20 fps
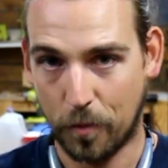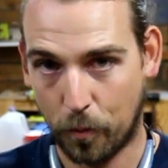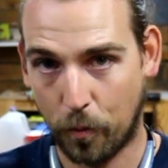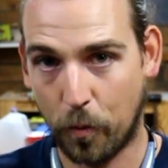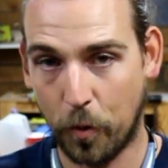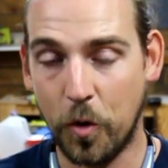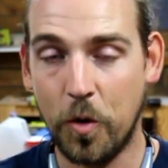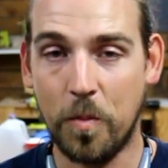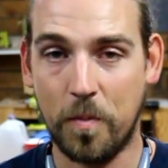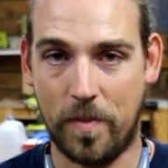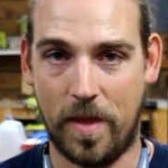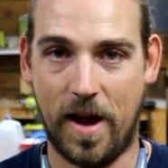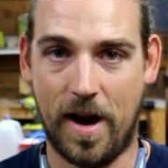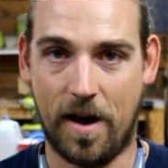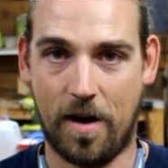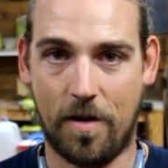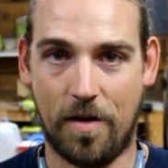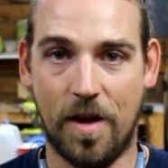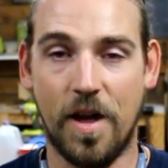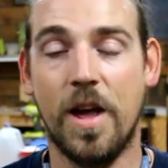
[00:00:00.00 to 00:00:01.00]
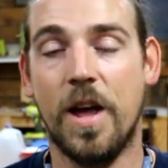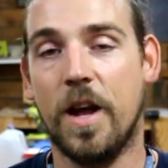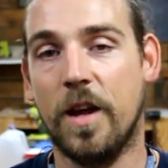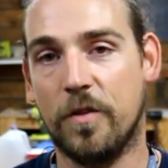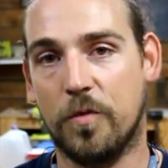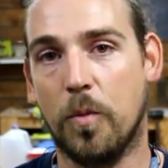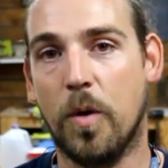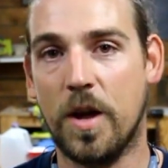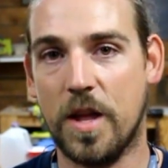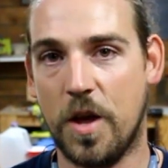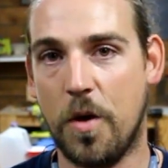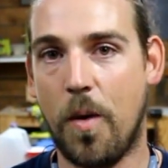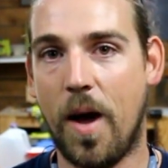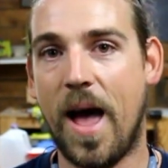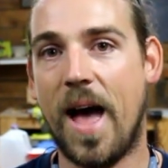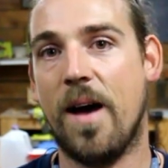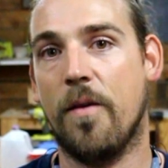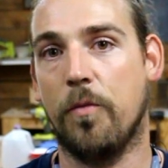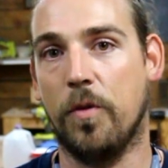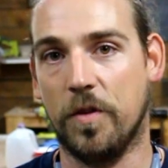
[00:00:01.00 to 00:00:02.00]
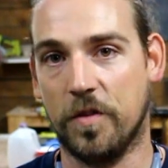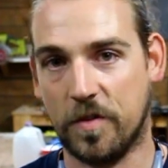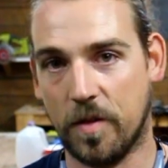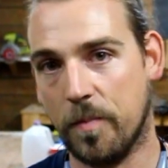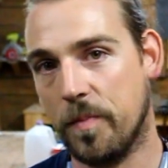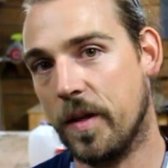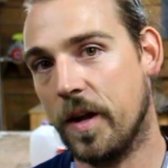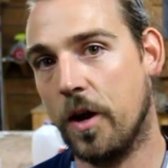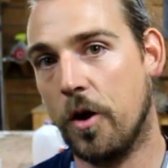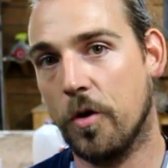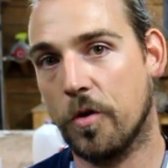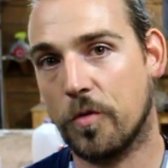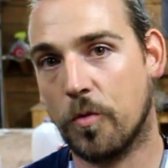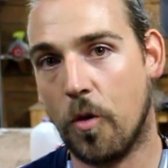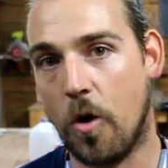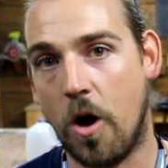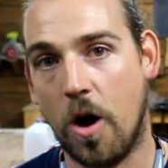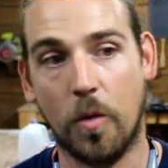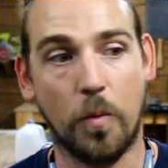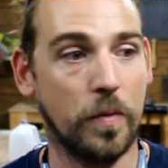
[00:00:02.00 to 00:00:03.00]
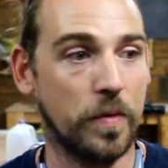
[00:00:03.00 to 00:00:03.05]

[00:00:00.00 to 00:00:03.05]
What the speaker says: room there is what you have when something goes wrong,